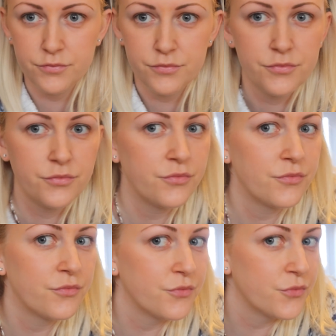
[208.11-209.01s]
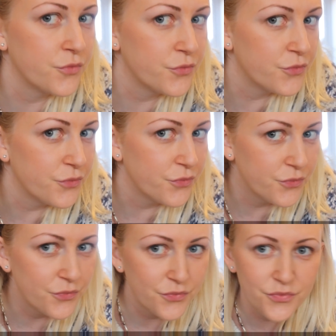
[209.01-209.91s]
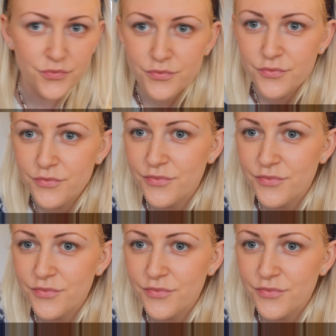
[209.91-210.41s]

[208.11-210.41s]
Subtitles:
Nothing is said.